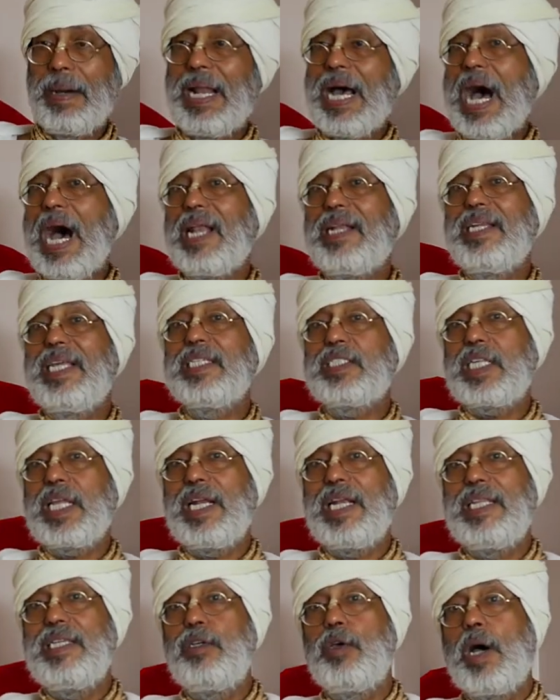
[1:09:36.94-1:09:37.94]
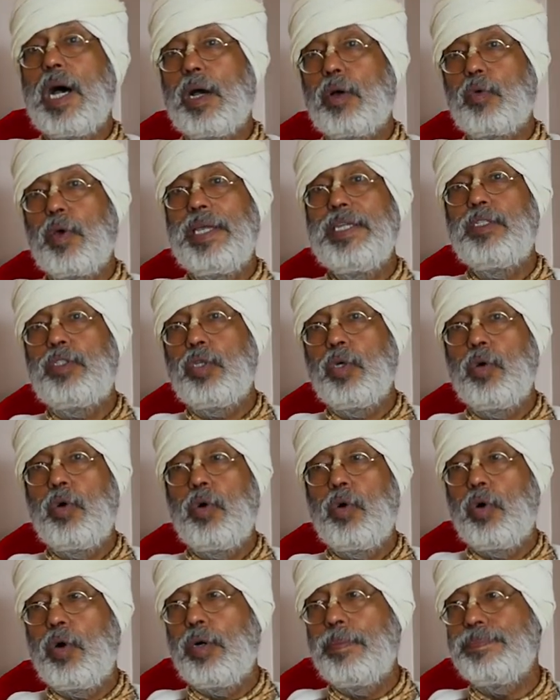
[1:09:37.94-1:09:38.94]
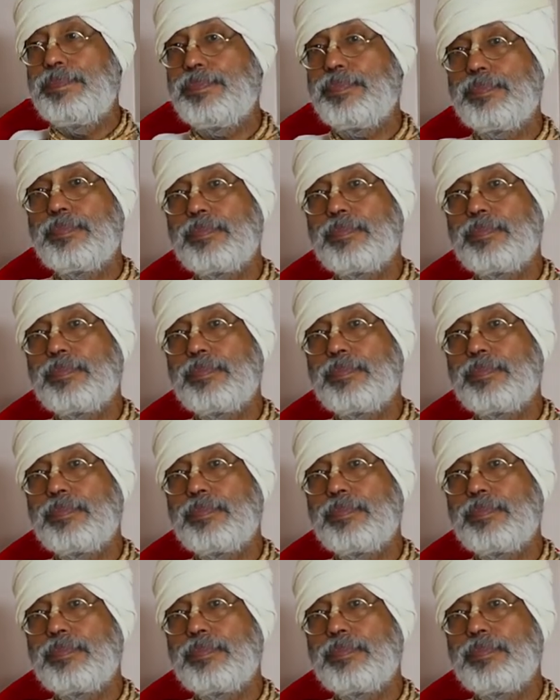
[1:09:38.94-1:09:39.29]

but unnecessarily you are going to